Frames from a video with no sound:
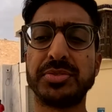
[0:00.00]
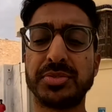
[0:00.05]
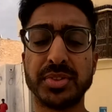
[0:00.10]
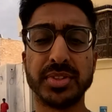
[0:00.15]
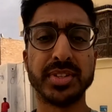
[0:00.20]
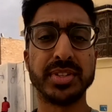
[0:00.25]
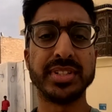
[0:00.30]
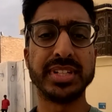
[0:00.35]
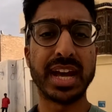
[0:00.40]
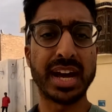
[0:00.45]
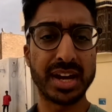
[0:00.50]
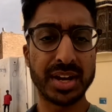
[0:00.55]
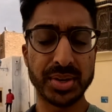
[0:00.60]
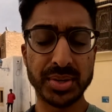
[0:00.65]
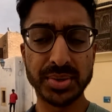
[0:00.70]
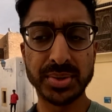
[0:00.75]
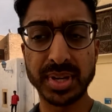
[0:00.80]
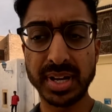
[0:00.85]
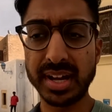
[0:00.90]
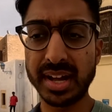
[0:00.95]
for
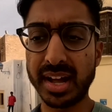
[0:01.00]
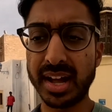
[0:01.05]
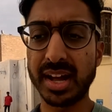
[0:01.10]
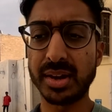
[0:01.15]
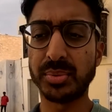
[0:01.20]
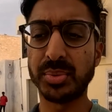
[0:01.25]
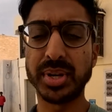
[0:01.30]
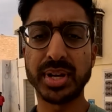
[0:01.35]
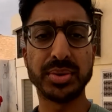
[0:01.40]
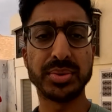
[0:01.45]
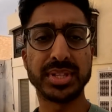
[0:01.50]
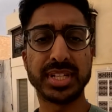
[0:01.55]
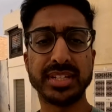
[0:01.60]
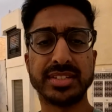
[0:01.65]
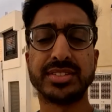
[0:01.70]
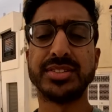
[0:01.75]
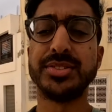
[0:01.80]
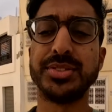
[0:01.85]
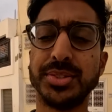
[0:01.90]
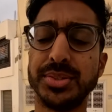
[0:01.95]
now, what I would like
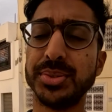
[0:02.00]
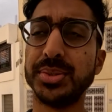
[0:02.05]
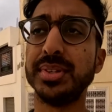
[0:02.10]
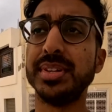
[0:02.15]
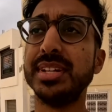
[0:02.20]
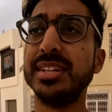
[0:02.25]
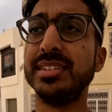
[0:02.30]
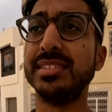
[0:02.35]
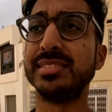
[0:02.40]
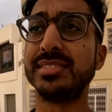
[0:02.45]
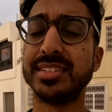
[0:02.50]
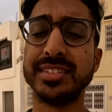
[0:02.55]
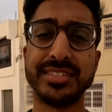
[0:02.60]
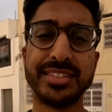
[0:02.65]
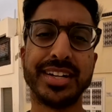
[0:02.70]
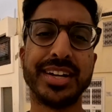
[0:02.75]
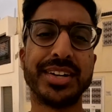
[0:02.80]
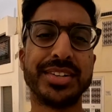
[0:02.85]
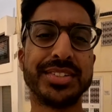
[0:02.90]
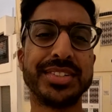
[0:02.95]
to do is sit
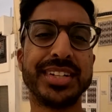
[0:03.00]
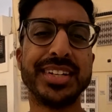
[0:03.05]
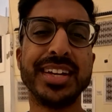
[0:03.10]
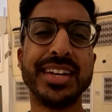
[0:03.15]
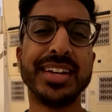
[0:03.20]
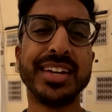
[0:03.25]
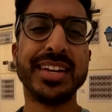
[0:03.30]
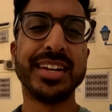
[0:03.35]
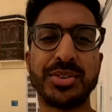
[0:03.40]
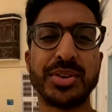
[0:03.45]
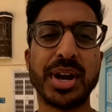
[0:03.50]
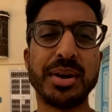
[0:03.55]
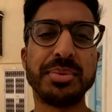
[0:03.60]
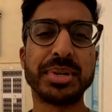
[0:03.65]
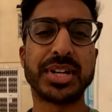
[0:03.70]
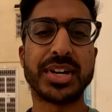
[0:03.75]
down, grab a